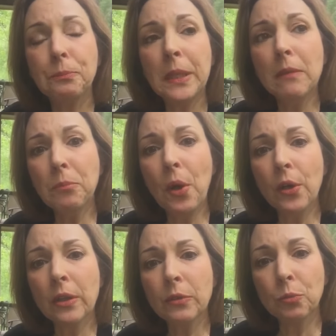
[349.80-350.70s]
Being
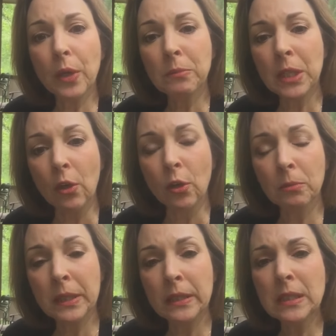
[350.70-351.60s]
part of the remnant
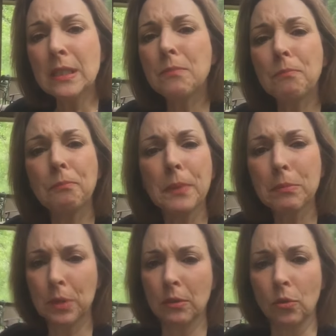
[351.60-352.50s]
army, this is
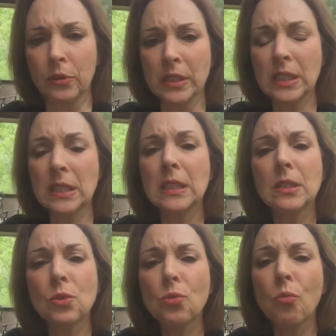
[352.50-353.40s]
biblical, this is
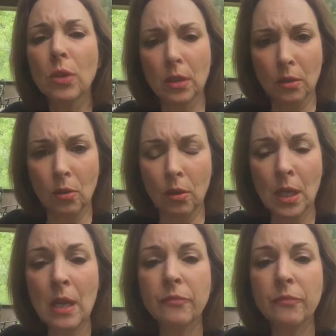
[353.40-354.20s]
historical,